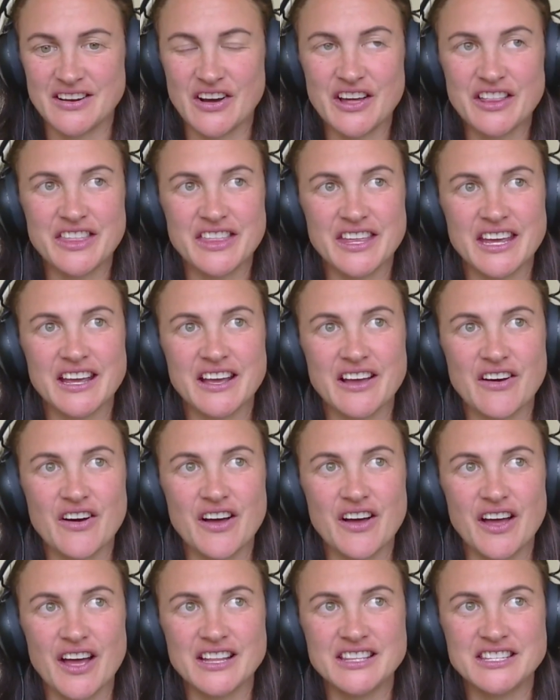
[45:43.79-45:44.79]
I think
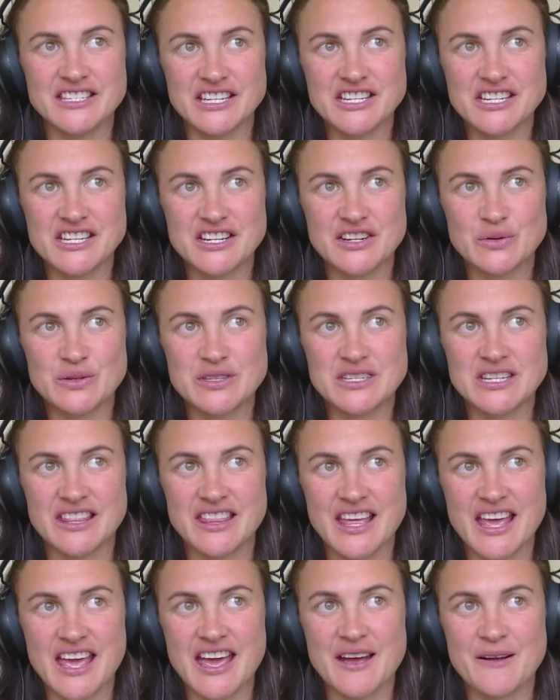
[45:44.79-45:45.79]
additional to
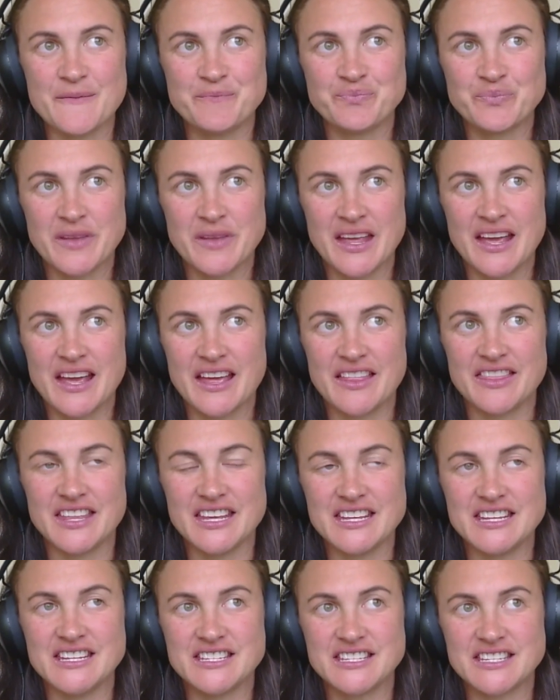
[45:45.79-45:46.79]
that,
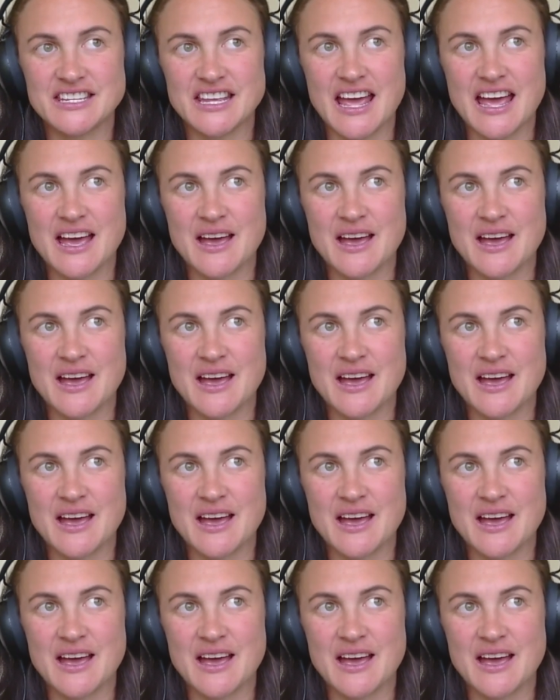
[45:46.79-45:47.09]
these